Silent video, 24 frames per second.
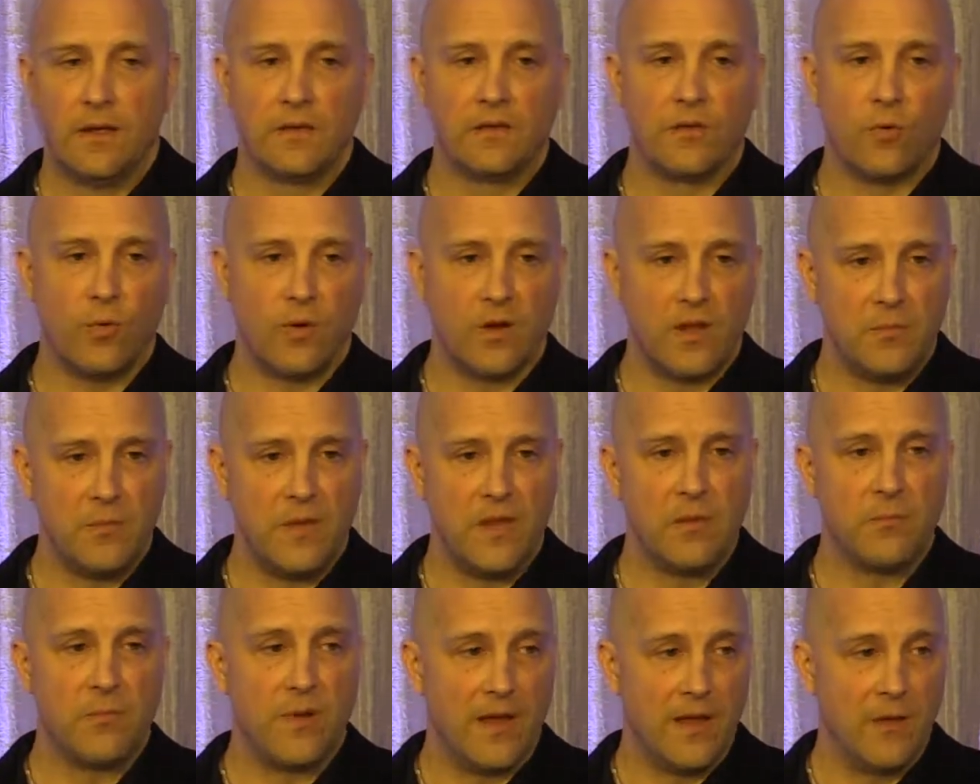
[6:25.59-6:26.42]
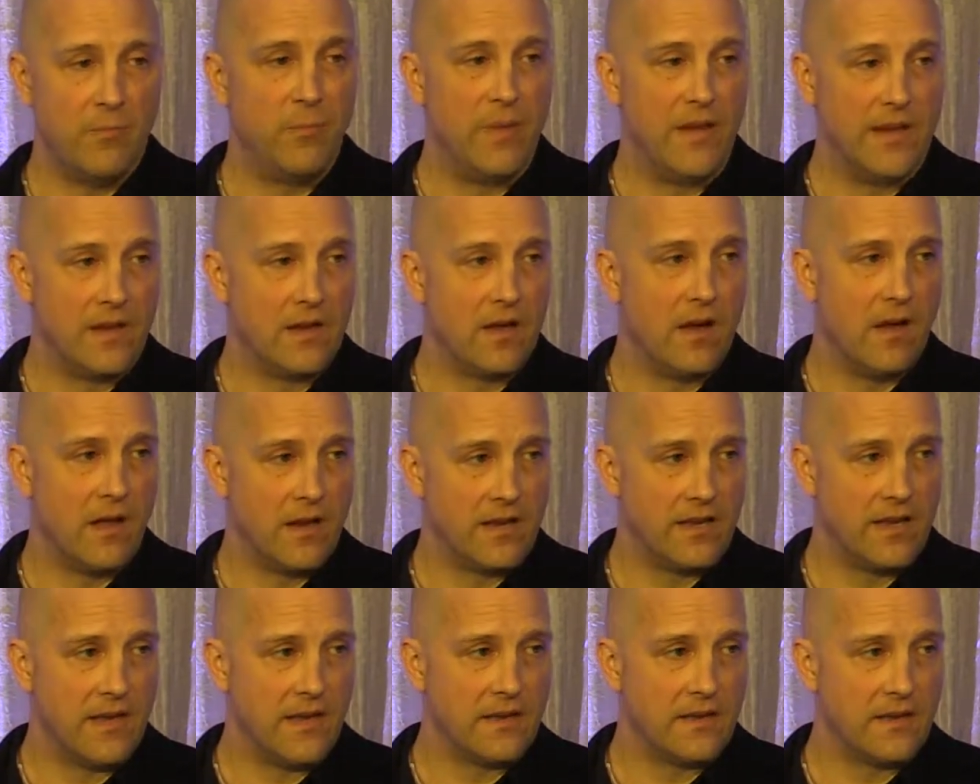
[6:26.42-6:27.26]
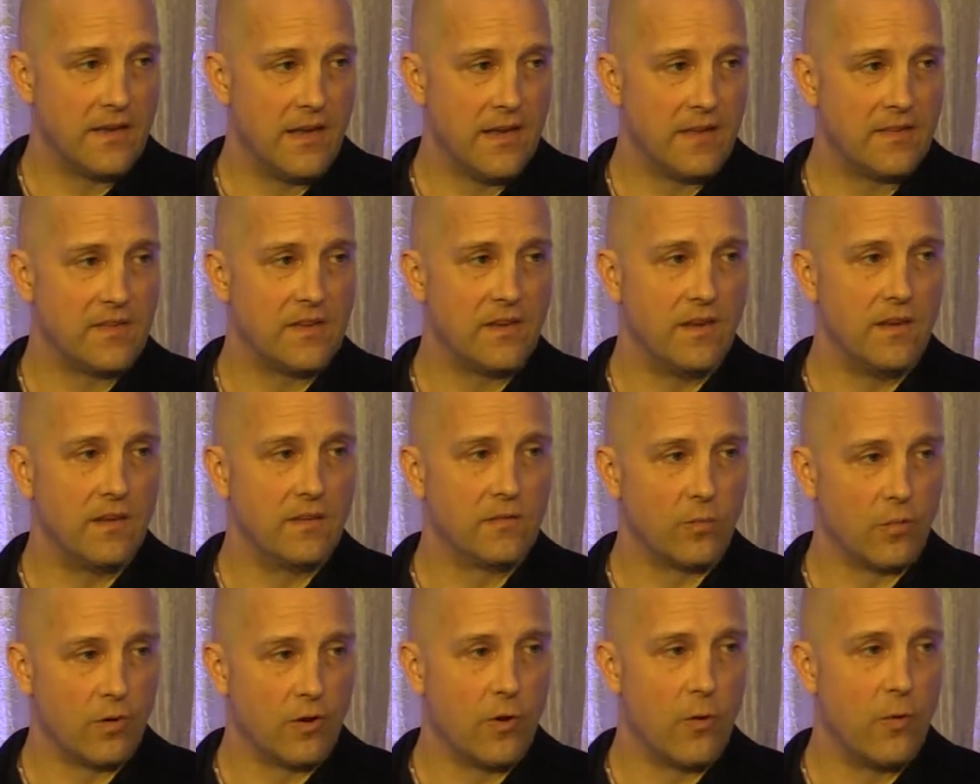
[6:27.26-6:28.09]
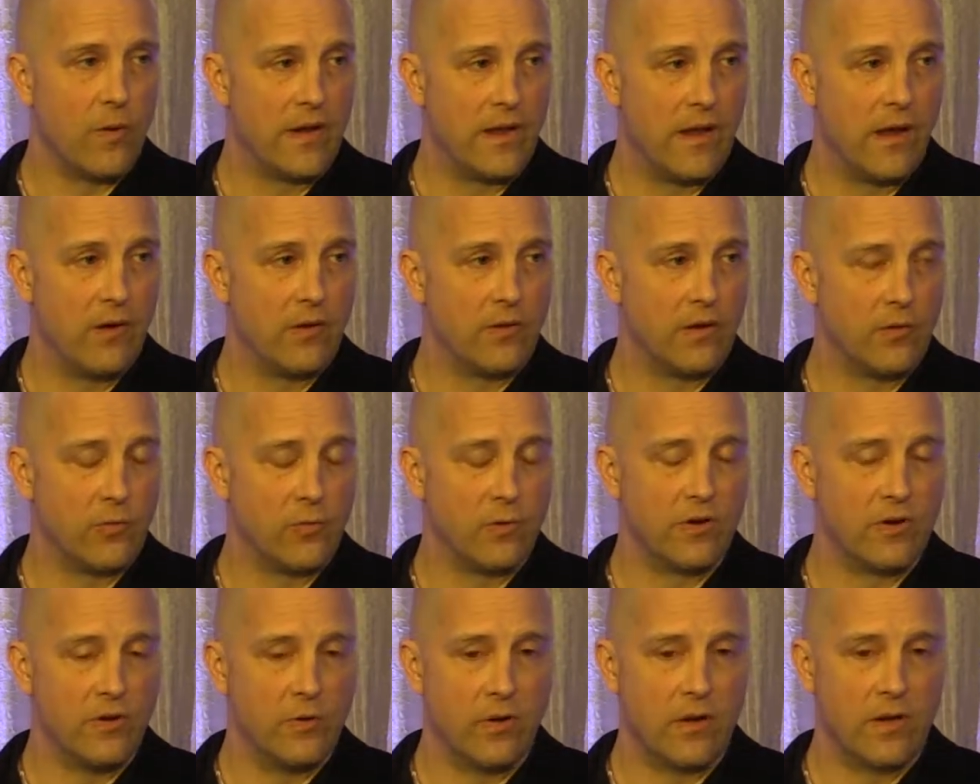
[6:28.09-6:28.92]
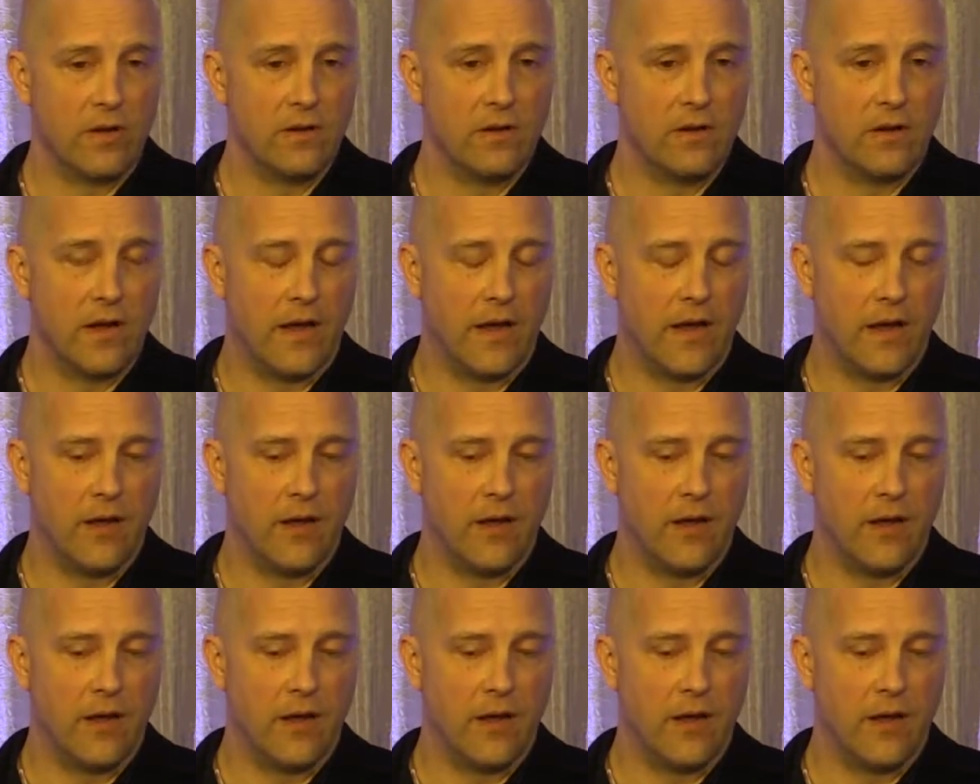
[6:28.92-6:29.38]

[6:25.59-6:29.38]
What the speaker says: So what I mean by a big content test is we're going out and we're doing,